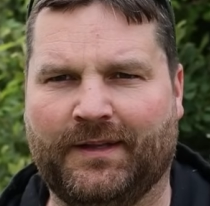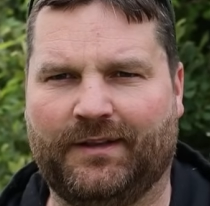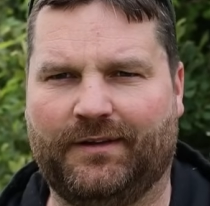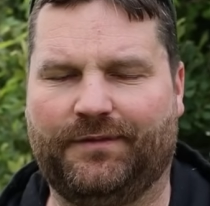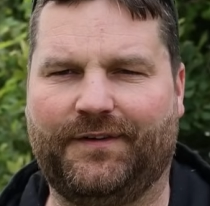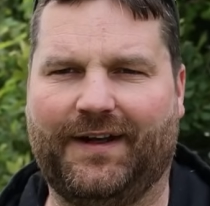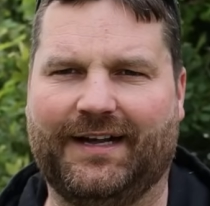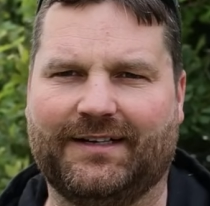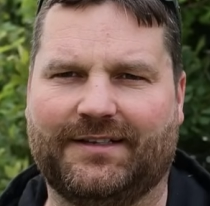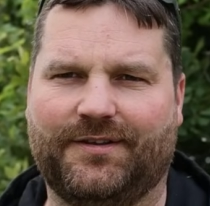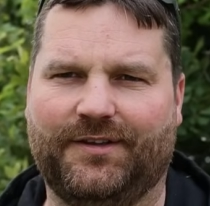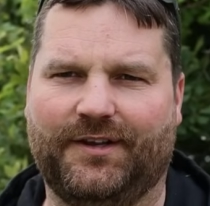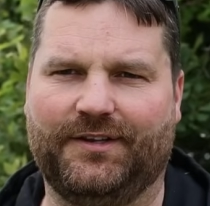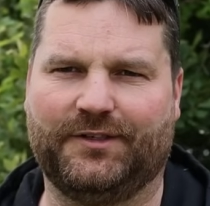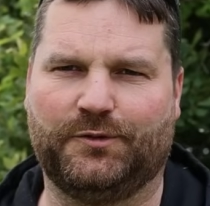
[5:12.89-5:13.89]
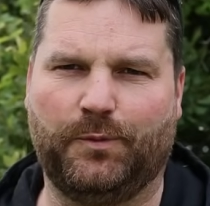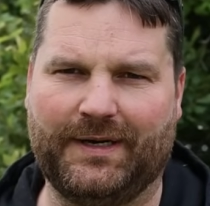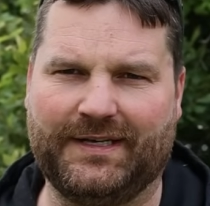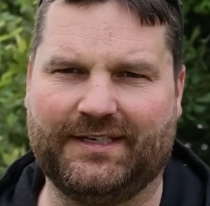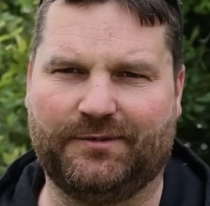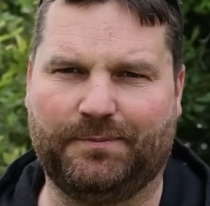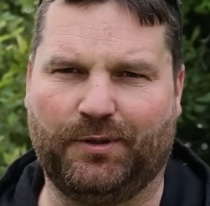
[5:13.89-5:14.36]
the fact that this
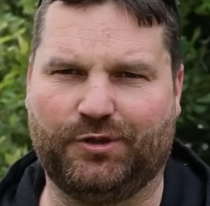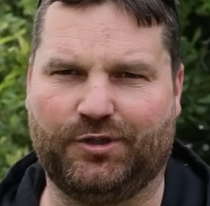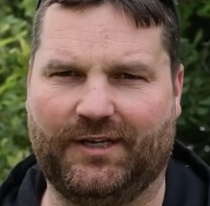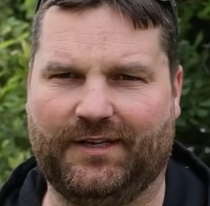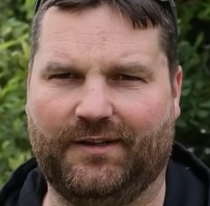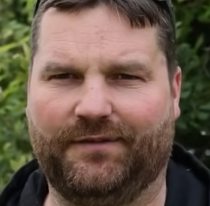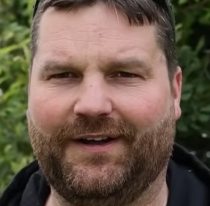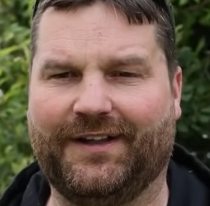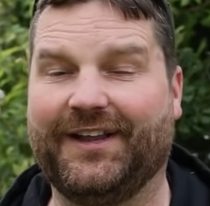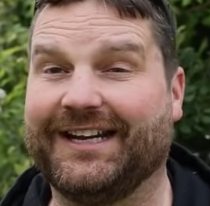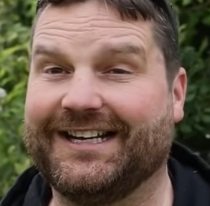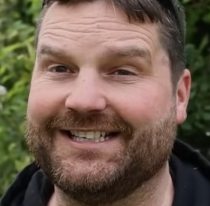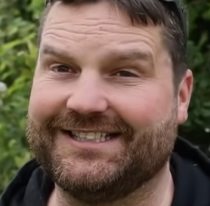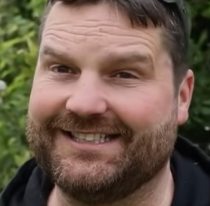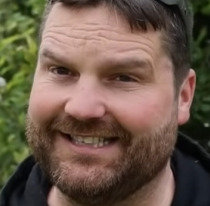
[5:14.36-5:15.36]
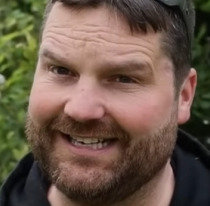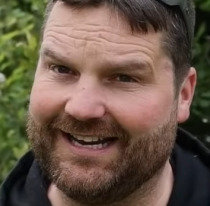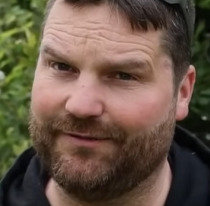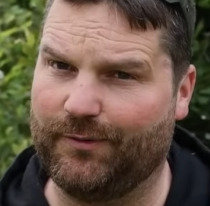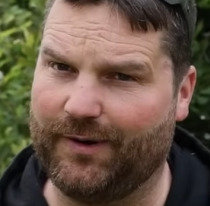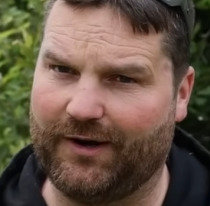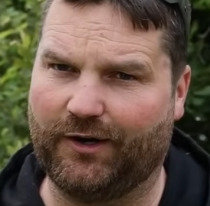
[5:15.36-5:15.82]
wind is pushing in, the fact that I can see
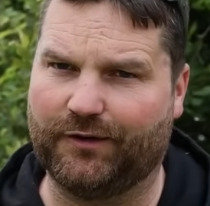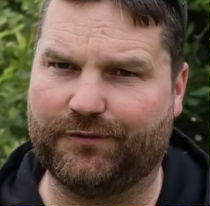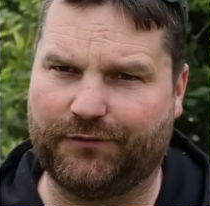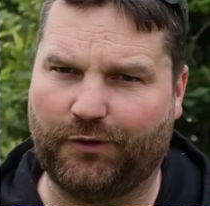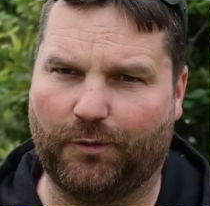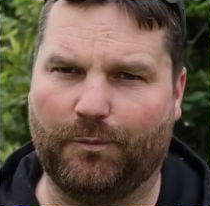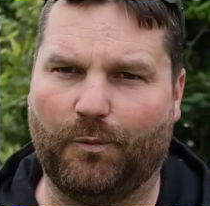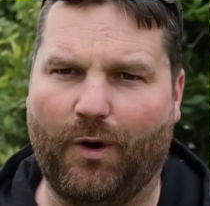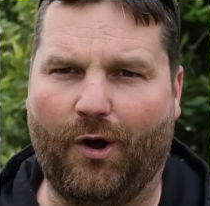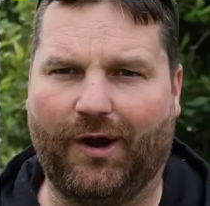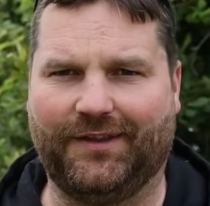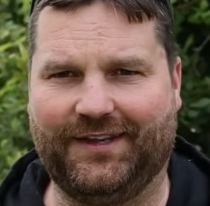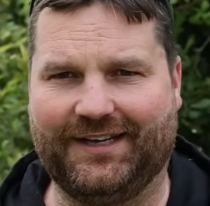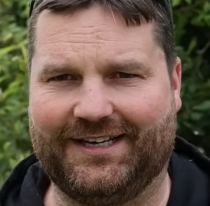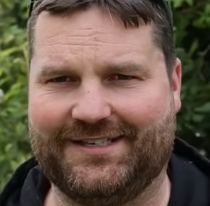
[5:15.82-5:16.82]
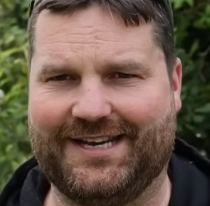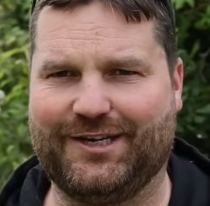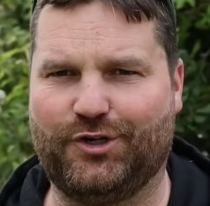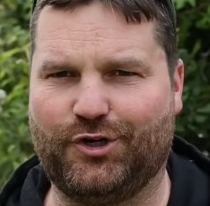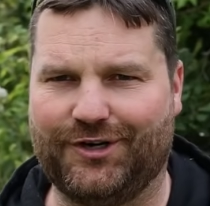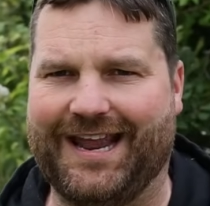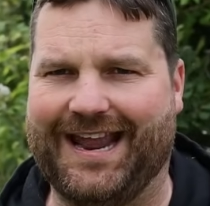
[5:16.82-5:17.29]
everywhere else from what I think is a
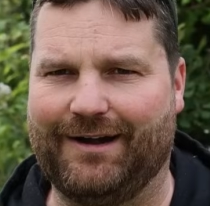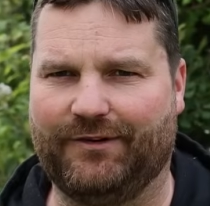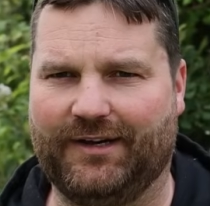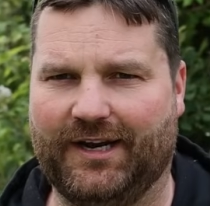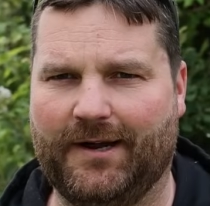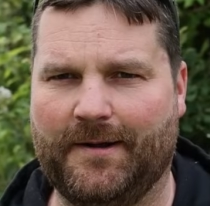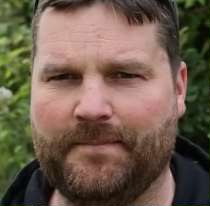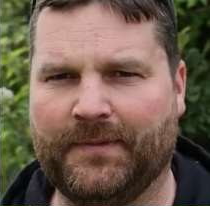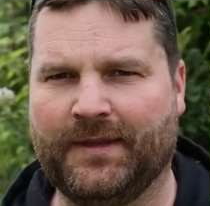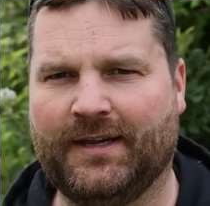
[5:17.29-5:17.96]
good area,